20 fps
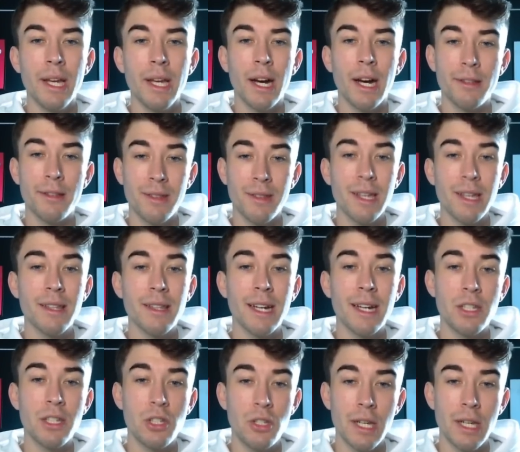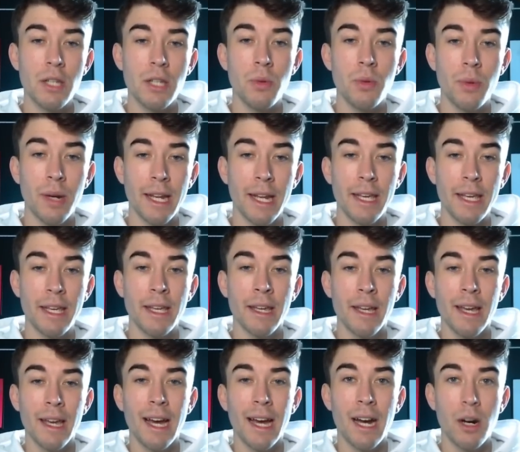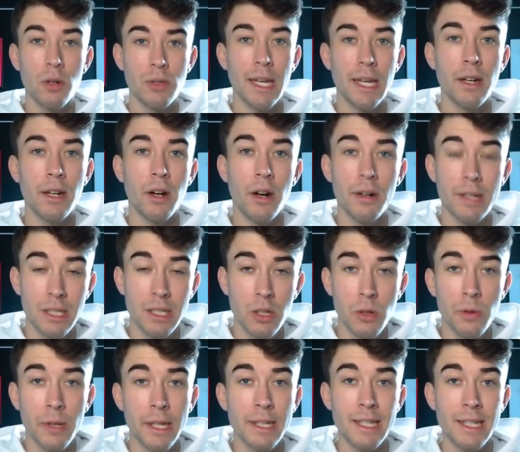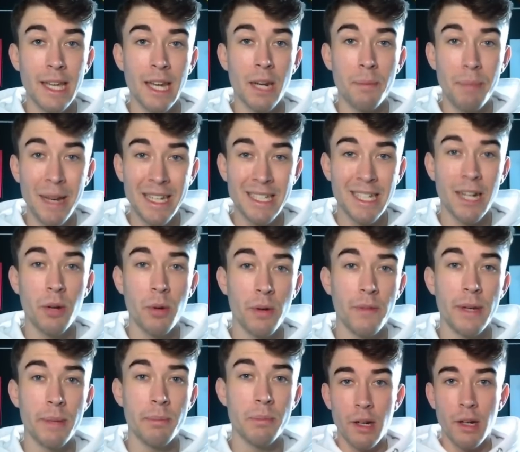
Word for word: I think that is genuinely how Ten Hag is looking to get the best out of him.